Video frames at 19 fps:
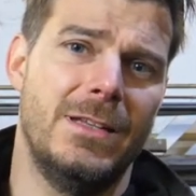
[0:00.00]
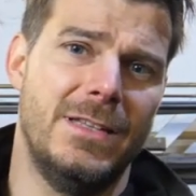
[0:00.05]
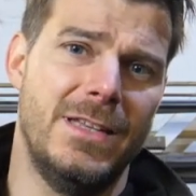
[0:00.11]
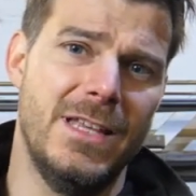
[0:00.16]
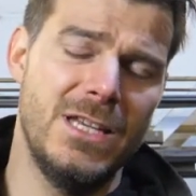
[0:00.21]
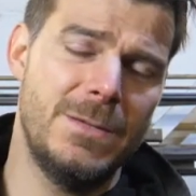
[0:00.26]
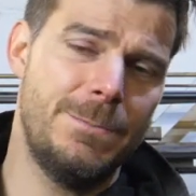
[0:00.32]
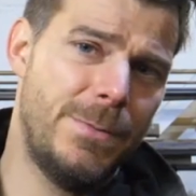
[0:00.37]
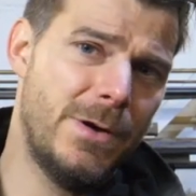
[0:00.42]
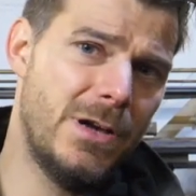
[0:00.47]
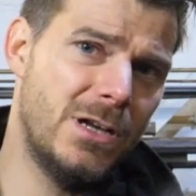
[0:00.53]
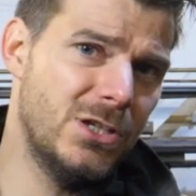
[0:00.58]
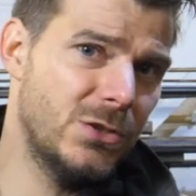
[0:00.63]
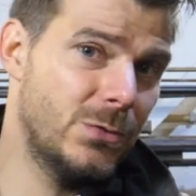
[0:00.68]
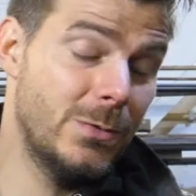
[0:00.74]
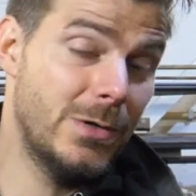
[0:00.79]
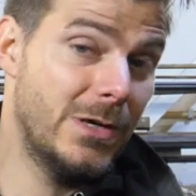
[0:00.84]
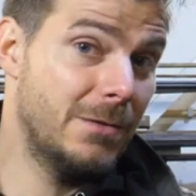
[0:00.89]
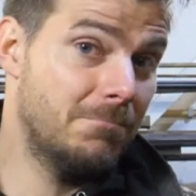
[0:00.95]
These
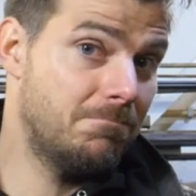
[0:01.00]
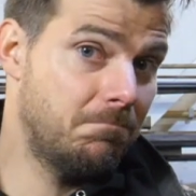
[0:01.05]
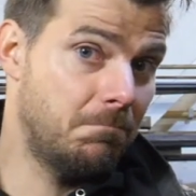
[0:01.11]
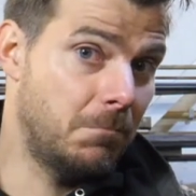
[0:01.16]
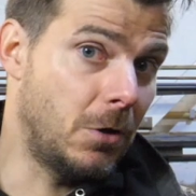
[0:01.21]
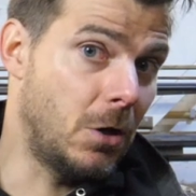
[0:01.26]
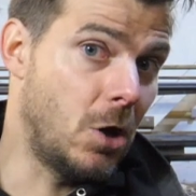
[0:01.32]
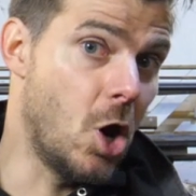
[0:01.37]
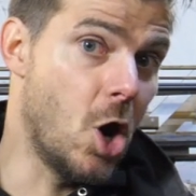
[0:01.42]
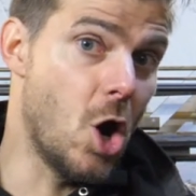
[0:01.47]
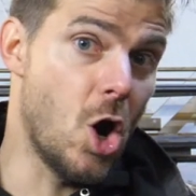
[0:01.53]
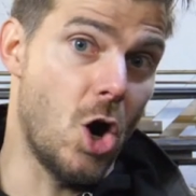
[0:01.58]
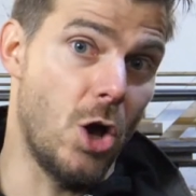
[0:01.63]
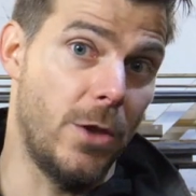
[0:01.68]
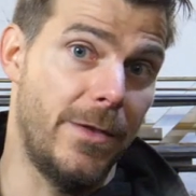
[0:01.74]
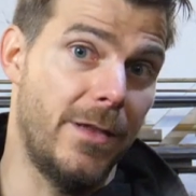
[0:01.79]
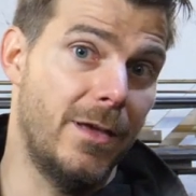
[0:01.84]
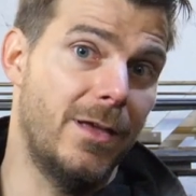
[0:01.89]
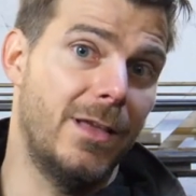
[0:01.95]
pawls were
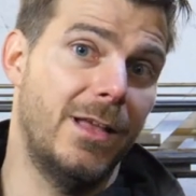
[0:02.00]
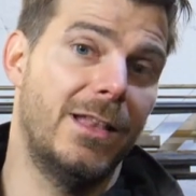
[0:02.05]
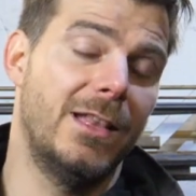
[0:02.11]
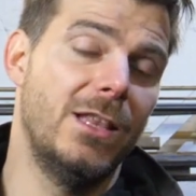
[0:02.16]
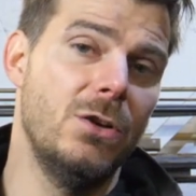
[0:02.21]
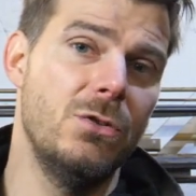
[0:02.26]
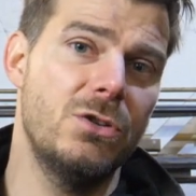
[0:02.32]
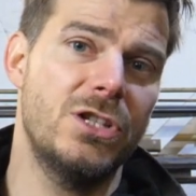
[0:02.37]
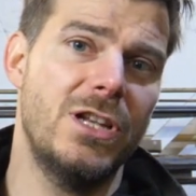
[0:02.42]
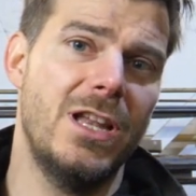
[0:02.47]
gone. It looks